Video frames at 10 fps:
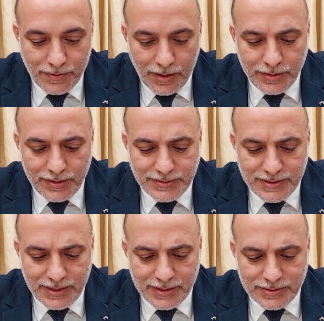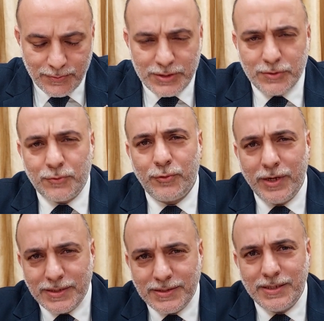Honor says, what are you,
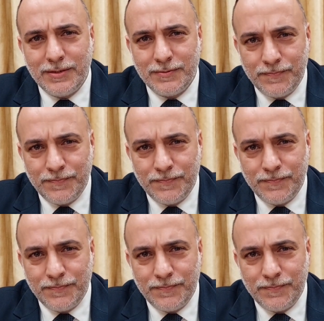crazy?